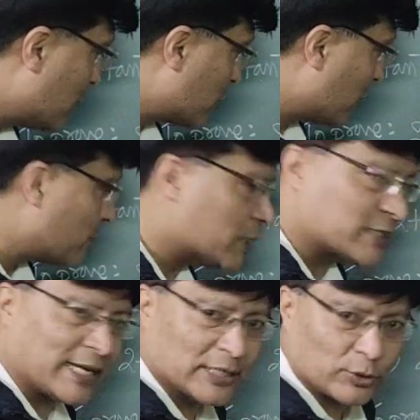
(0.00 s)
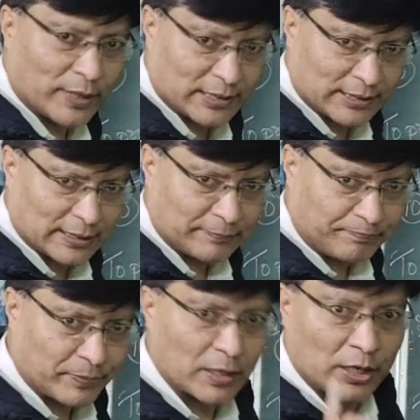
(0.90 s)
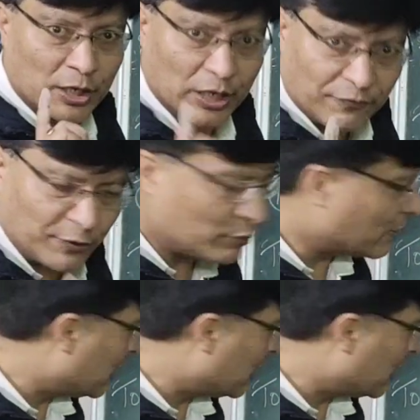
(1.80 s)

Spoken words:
upon 1 plus tan square theta. If you